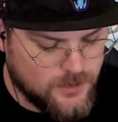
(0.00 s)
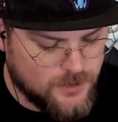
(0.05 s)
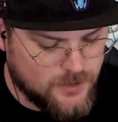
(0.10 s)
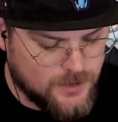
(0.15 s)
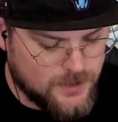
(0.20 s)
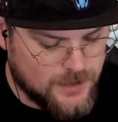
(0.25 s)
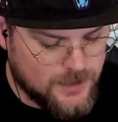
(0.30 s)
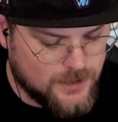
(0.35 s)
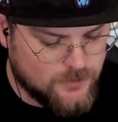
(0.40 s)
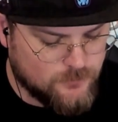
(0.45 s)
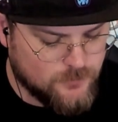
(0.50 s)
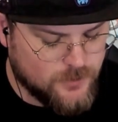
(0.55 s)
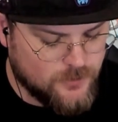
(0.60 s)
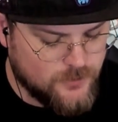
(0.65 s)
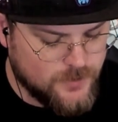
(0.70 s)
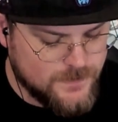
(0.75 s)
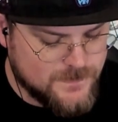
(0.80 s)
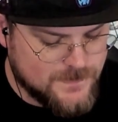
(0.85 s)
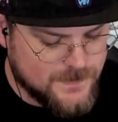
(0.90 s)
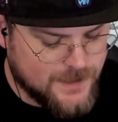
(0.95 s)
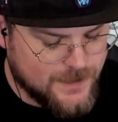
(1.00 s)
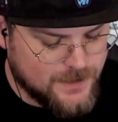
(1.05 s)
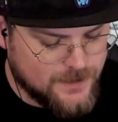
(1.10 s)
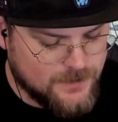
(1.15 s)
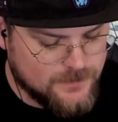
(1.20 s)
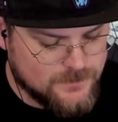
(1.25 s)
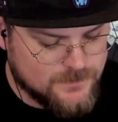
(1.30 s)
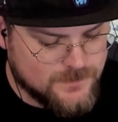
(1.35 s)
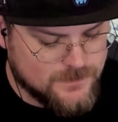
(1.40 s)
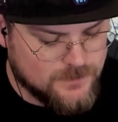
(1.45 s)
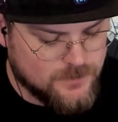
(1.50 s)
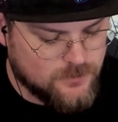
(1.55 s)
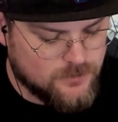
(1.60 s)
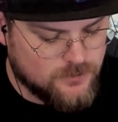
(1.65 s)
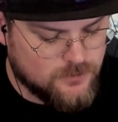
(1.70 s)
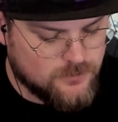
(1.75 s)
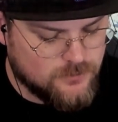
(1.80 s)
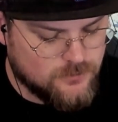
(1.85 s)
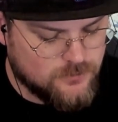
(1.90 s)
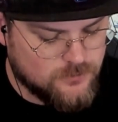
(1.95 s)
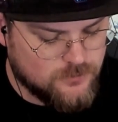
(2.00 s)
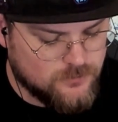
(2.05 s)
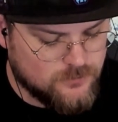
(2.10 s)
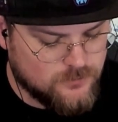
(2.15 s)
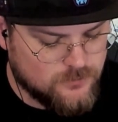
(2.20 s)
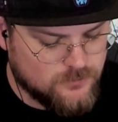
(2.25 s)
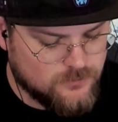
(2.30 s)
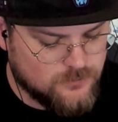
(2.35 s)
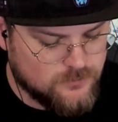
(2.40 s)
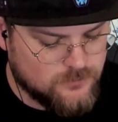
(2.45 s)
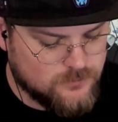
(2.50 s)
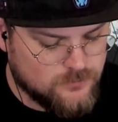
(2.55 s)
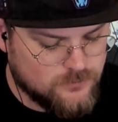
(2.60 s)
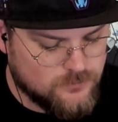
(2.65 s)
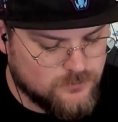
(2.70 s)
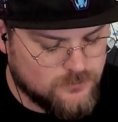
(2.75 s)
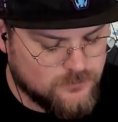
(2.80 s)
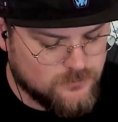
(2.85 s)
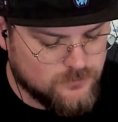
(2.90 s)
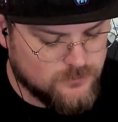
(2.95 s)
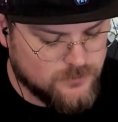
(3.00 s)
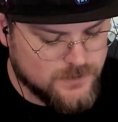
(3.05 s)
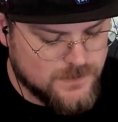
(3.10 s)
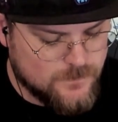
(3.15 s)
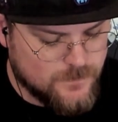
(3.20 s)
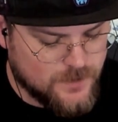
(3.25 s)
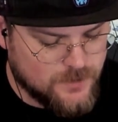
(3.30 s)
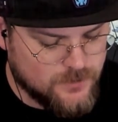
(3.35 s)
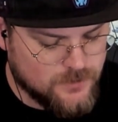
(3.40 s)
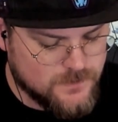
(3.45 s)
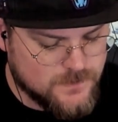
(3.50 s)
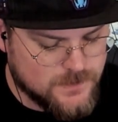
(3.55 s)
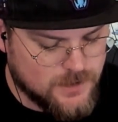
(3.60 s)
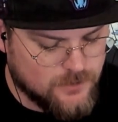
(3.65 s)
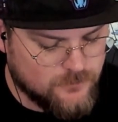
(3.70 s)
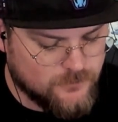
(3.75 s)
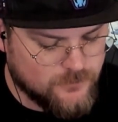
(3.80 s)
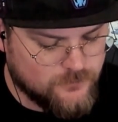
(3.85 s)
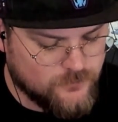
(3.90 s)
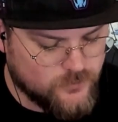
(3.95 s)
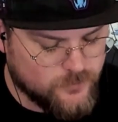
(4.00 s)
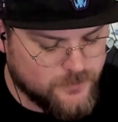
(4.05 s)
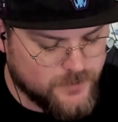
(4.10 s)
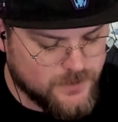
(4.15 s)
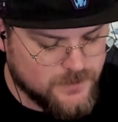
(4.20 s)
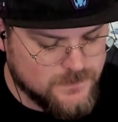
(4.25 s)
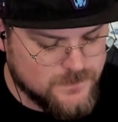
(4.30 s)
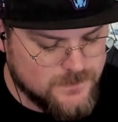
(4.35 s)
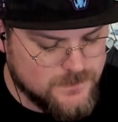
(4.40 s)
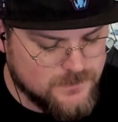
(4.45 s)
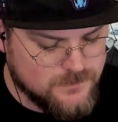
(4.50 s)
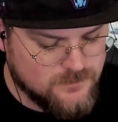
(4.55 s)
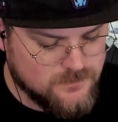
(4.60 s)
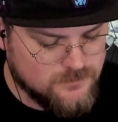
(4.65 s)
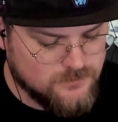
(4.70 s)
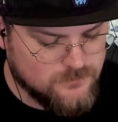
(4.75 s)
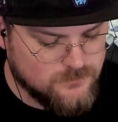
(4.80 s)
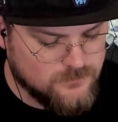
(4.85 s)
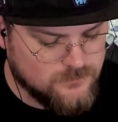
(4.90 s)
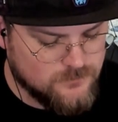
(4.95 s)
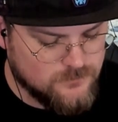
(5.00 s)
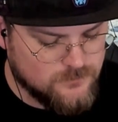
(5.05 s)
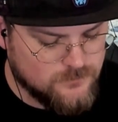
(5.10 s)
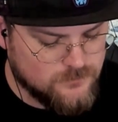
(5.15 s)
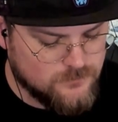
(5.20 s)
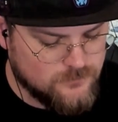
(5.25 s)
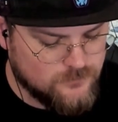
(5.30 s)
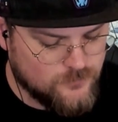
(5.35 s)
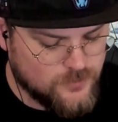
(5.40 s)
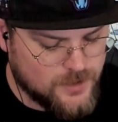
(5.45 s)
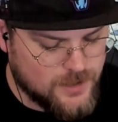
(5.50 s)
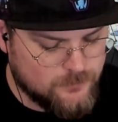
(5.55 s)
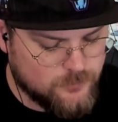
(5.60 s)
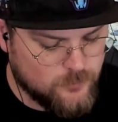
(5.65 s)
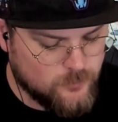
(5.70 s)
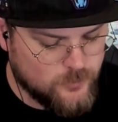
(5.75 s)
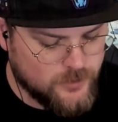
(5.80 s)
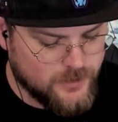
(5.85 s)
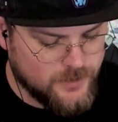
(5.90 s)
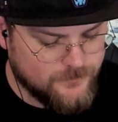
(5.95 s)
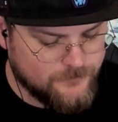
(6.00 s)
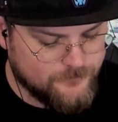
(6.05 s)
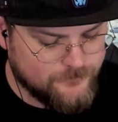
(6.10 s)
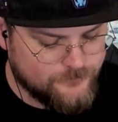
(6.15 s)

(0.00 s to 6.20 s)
We're going second, so it's better to start with Vulpix, probably.